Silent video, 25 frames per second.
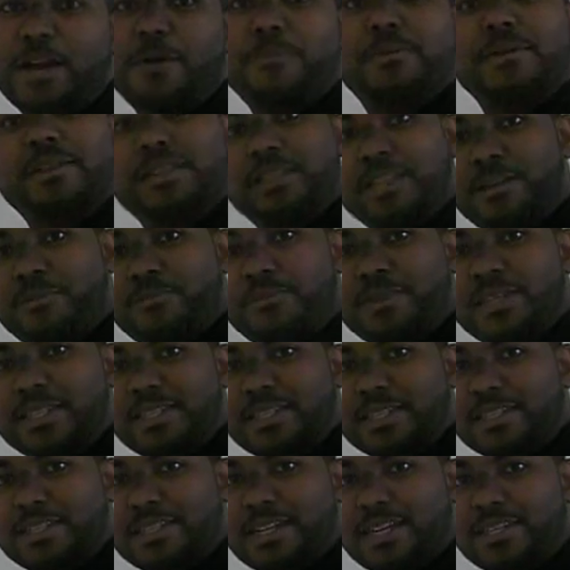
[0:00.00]
helping them be
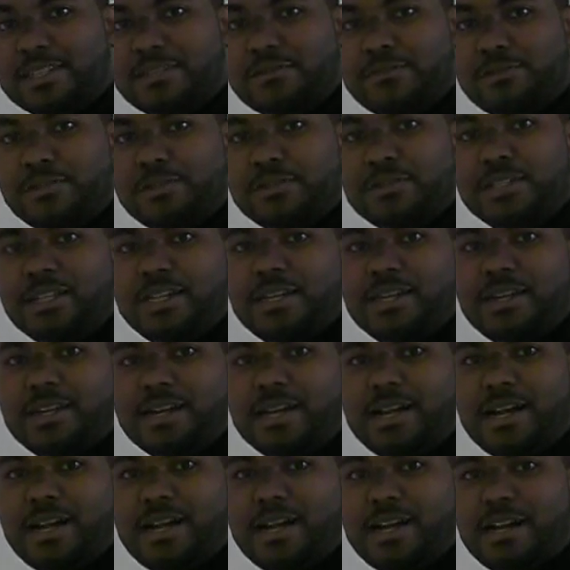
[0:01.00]
successful.
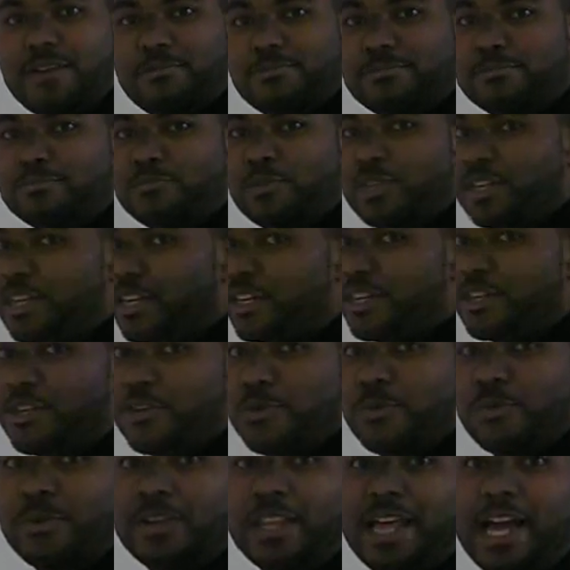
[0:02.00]
We couldn't
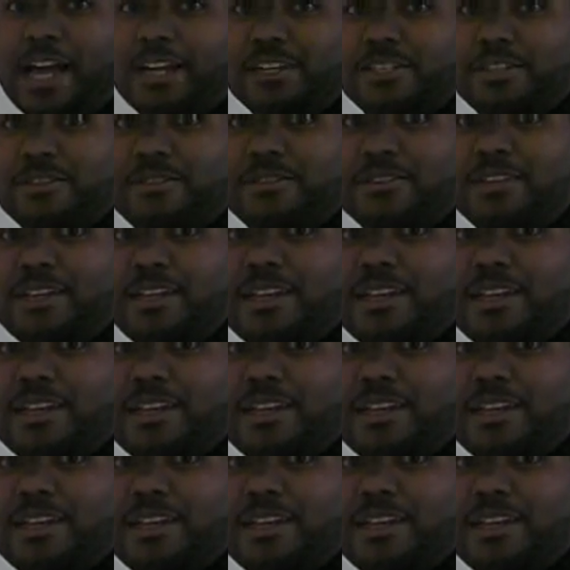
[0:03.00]
do it without you.